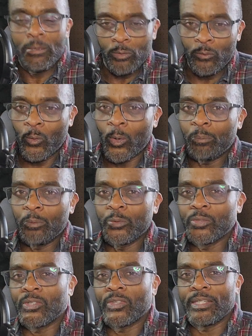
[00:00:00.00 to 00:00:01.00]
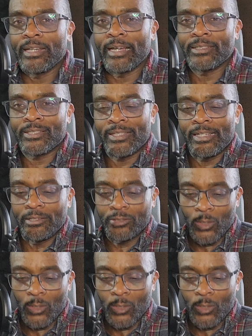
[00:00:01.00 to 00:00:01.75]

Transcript: before it moves to the next scene.